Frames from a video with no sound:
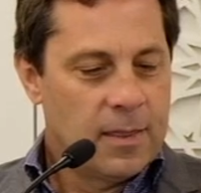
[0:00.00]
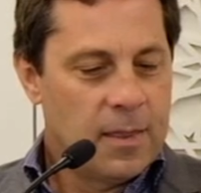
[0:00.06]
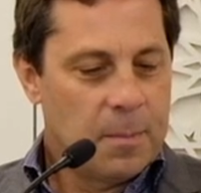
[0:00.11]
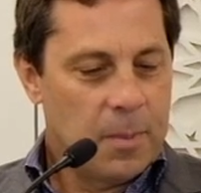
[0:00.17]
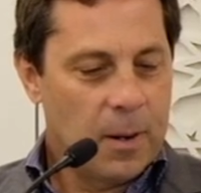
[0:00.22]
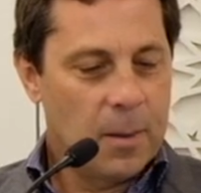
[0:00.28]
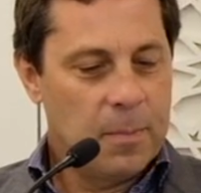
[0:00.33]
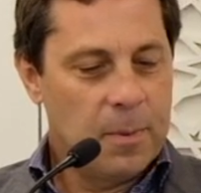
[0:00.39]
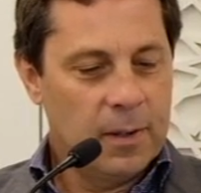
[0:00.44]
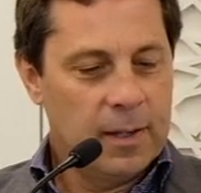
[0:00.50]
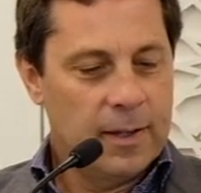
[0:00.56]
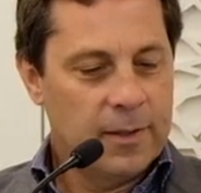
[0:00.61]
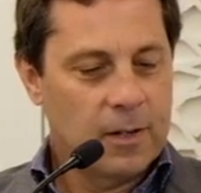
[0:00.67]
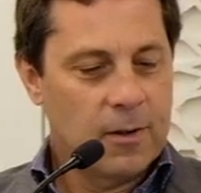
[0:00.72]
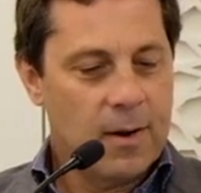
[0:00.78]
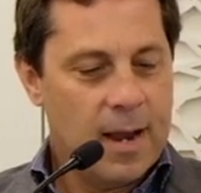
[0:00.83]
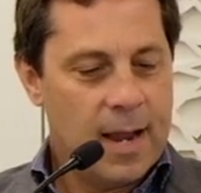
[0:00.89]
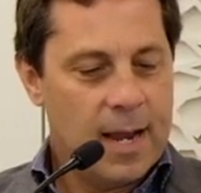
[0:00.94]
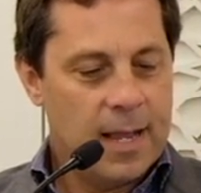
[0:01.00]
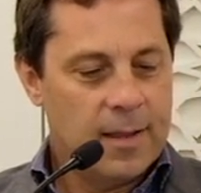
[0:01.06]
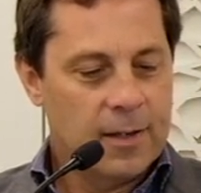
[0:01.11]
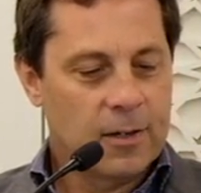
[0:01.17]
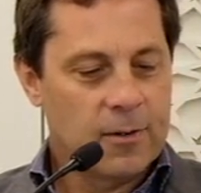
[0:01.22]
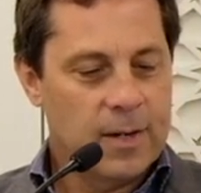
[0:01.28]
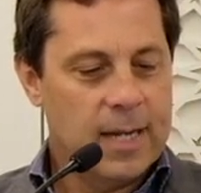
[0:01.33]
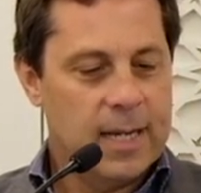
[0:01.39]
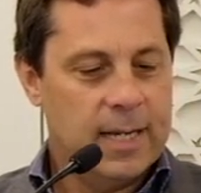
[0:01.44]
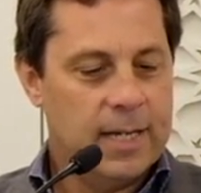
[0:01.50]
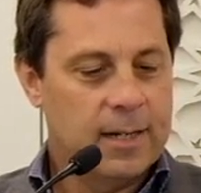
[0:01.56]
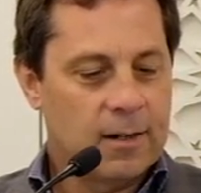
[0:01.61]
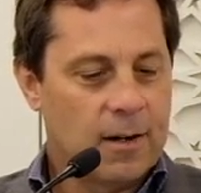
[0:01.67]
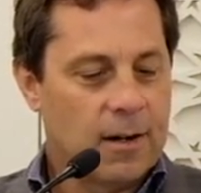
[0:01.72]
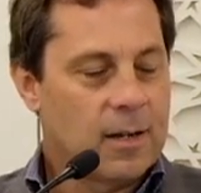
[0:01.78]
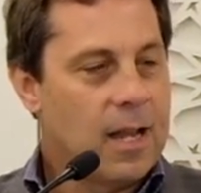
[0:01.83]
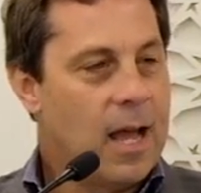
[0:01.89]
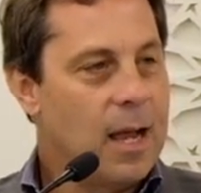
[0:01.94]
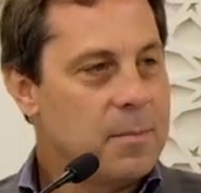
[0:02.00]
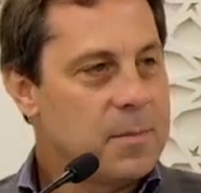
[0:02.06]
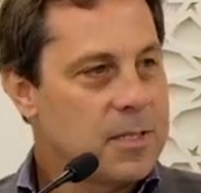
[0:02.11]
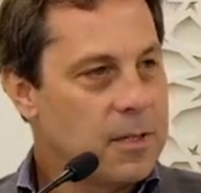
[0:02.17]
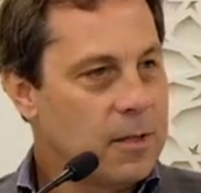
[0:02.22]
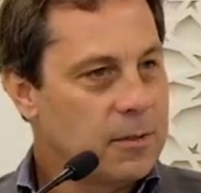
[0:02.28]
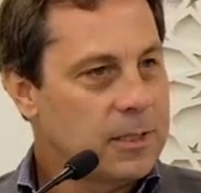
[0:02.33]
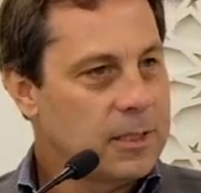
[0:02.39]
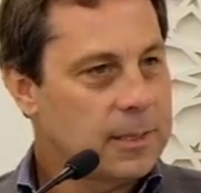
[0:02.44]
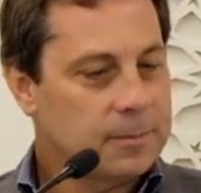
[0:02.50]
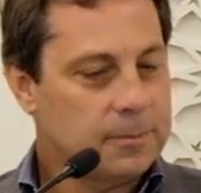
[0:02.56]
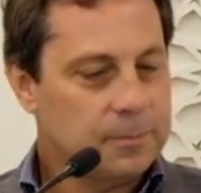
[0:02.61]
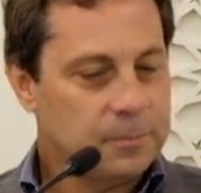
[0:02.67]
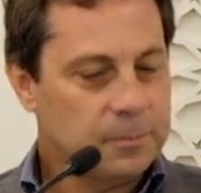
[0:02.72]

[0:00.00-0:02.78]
The purple and the gray and the green here are limestones.